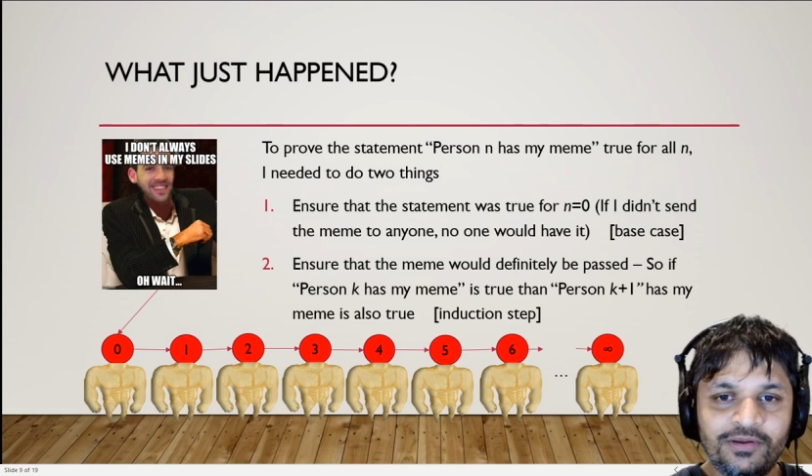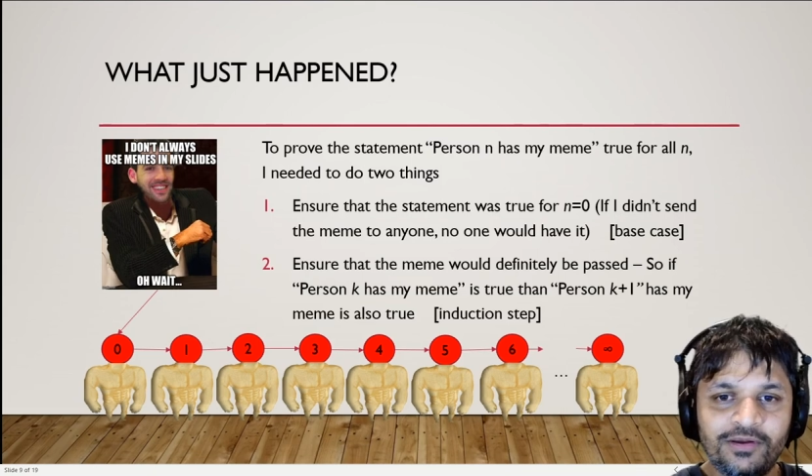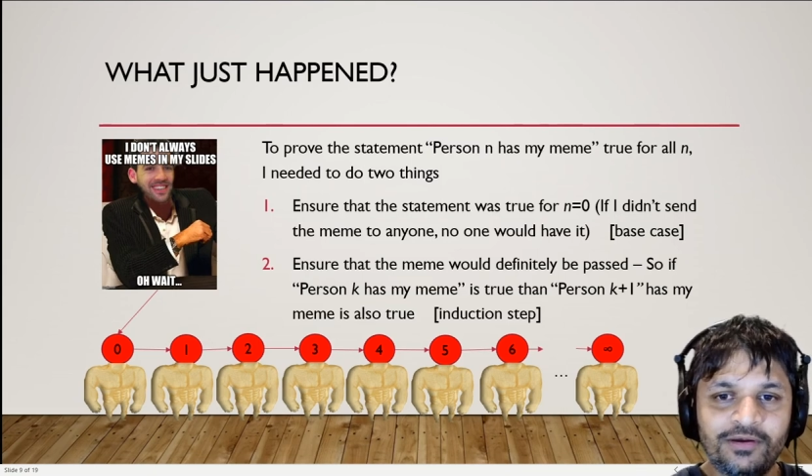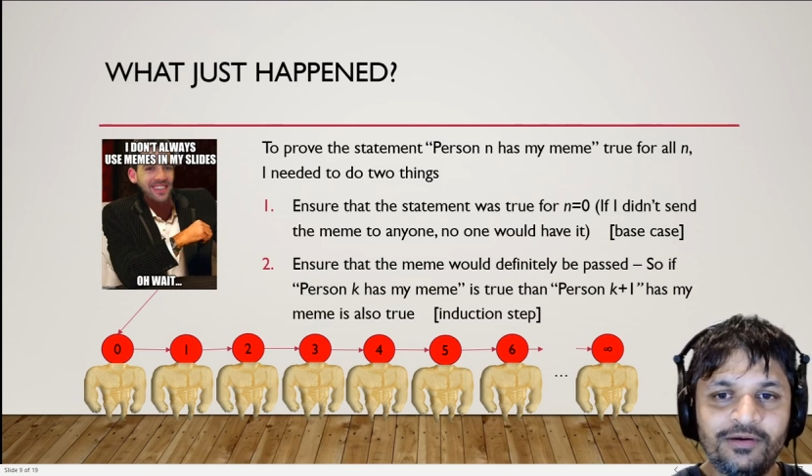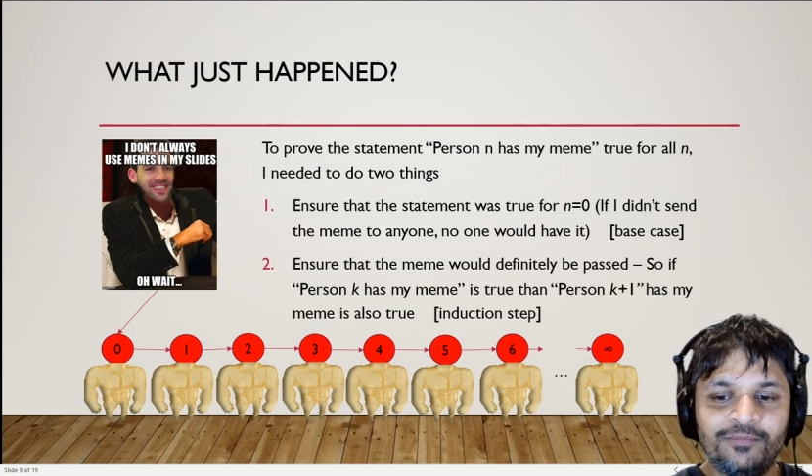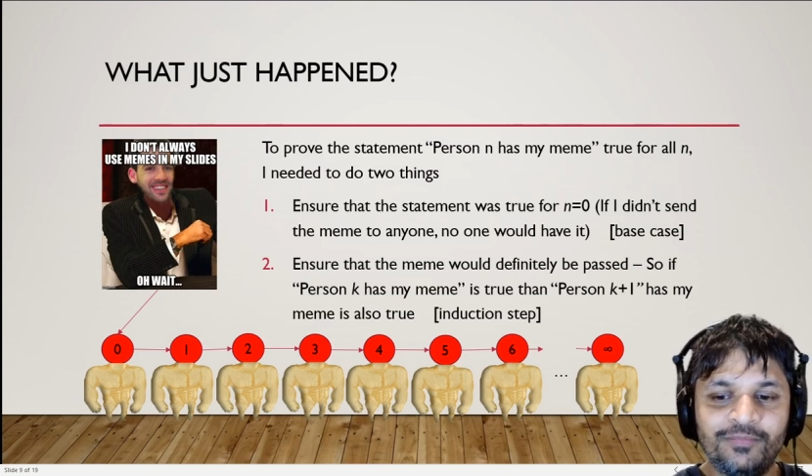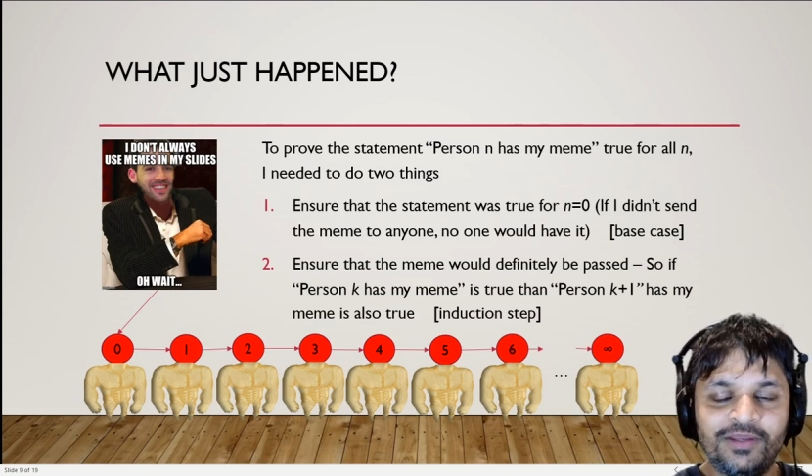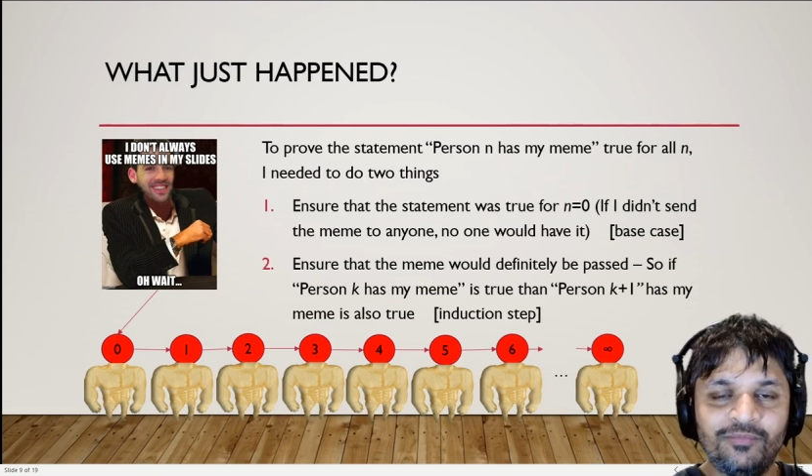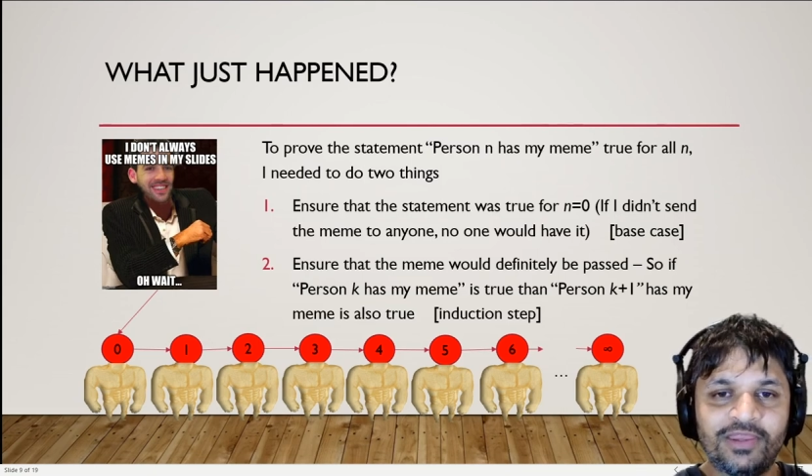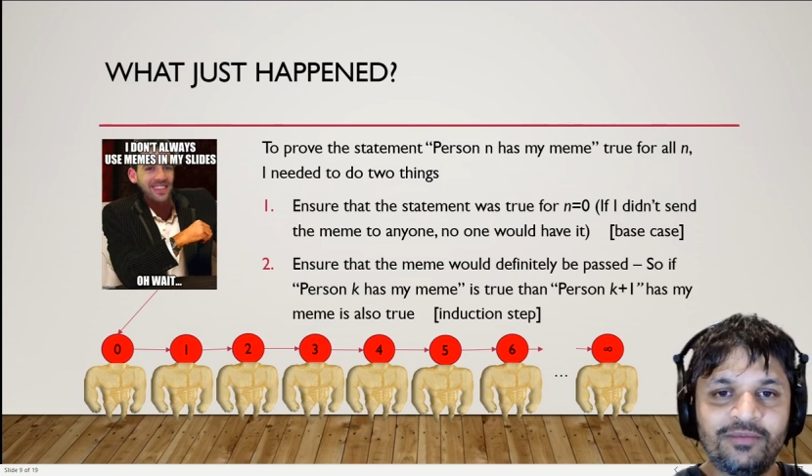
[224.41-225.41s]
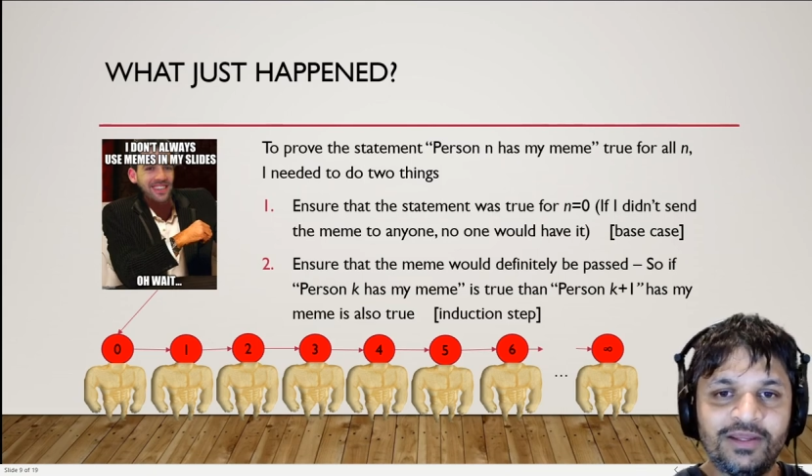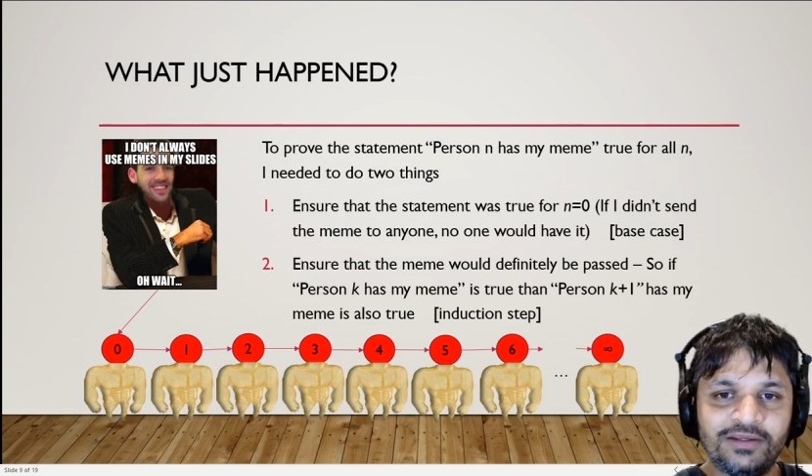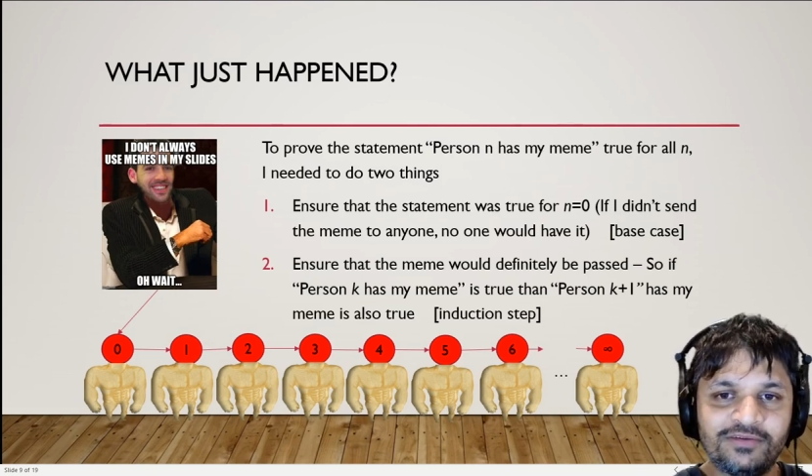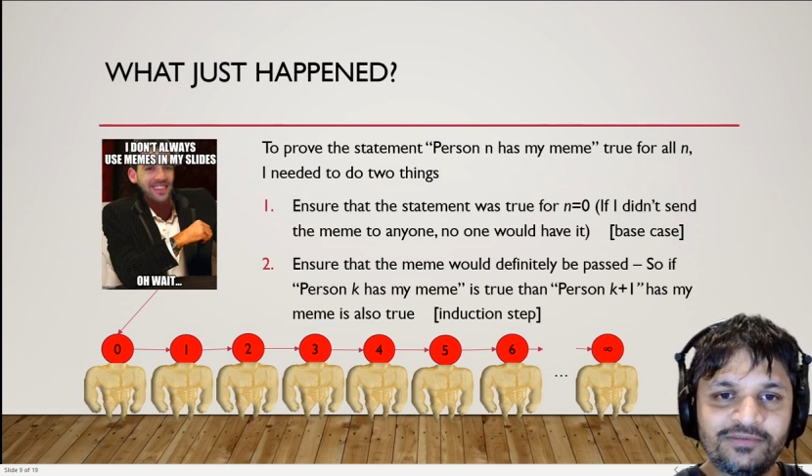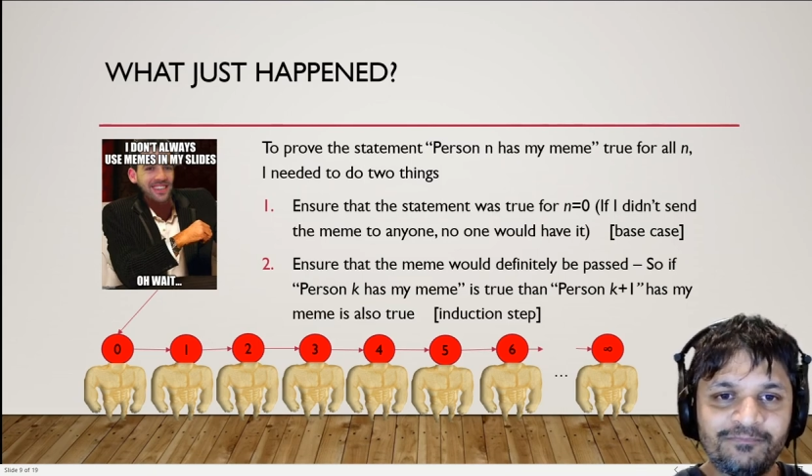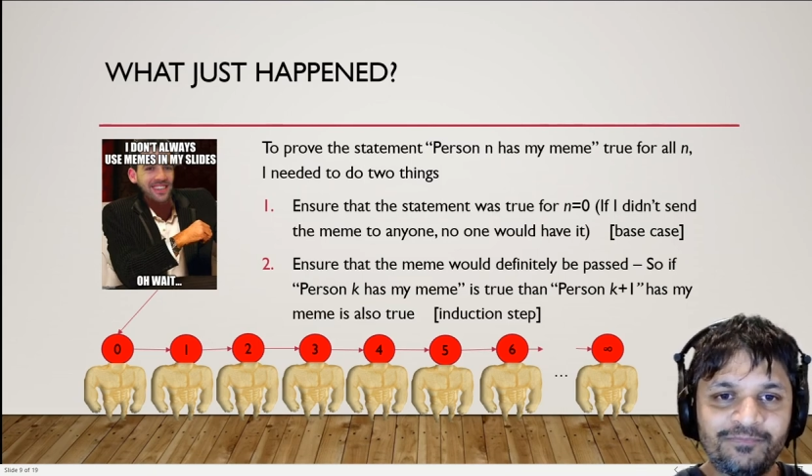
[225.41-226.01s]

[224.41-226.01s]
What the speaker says: in mathematics.